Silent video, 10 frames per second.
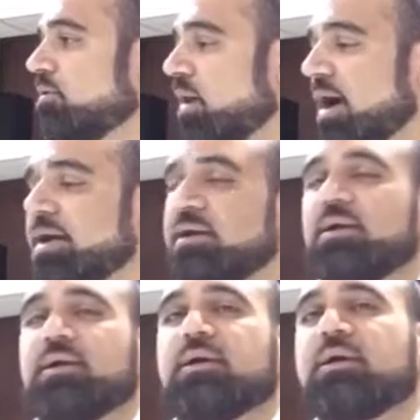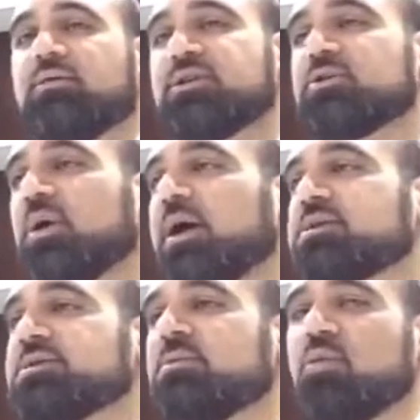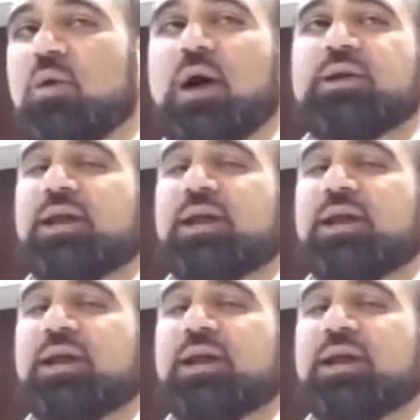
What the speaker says: Why? The reason why is, number one,